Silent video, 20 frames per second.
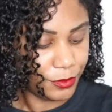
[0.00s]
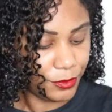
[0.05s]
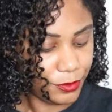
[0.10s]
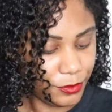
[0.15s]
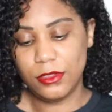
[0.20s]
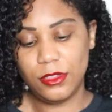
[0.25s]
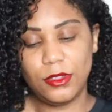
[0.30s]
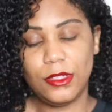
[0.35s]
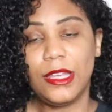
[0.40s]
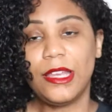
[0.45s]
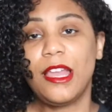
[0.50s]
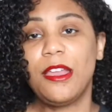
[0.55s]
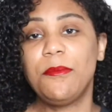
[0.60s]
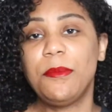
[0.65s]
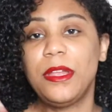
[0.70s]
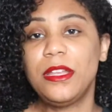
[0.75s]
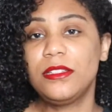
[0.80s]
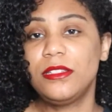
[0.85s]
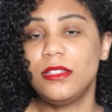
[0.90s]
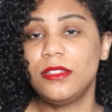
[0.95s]
So like I
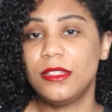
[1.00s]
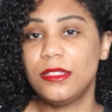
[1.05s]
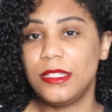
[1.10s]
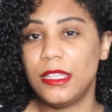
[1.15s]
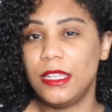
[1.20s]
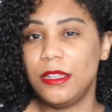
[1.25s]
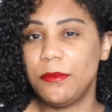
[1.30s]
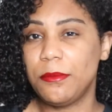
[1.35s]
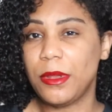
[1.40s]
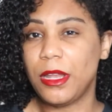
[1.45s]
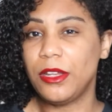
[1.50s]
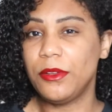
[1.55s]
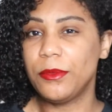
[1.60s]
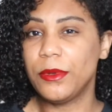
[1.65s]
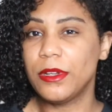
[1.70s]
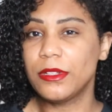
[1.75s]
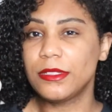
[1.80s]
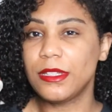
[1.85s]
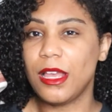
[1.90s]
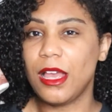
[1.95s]
mentioned, this
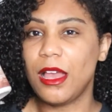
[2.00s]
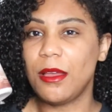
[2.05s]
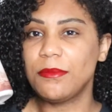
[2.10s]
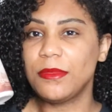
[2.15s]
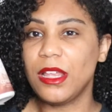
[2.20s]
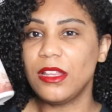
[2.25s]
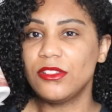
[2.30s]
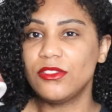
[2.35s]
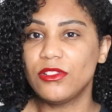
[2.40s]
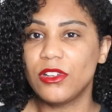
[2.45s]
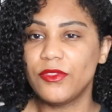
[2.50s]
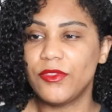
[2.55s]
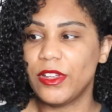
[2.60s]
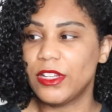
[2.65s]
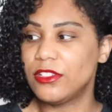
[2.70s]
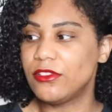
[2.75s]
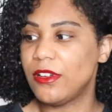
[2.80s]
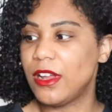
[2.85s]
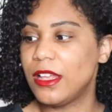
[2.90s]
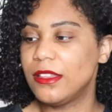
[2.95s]
BODYWORKS, I'm not sure if I
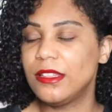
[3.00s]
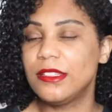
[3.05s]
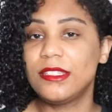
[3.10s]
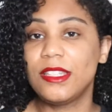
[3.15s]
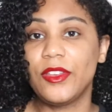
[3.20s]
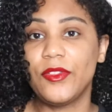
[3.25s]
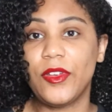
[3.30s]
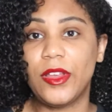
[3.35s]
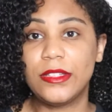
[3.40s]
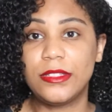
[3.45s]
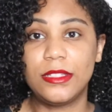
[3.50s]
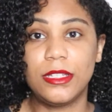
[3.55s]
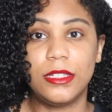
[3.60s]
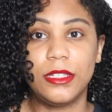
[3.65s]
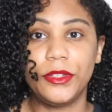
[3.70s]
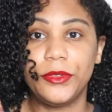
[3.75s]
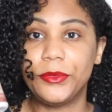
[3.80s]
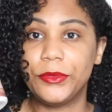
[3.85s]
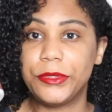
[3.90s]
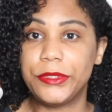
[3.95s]
tried this. If I did,
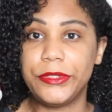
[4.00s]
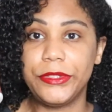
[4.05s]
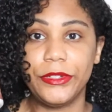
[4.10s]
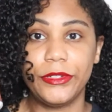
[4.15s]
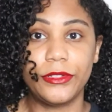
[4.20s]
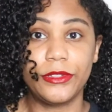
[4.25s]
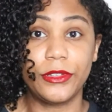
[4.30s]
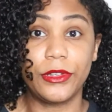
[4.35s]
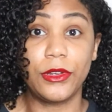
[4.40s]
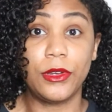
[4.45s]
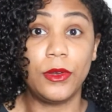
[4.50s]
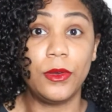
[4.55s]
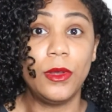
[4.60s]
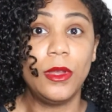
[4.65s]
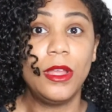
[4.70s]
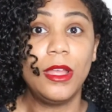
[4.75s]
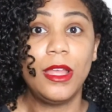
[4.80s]
it was years ago.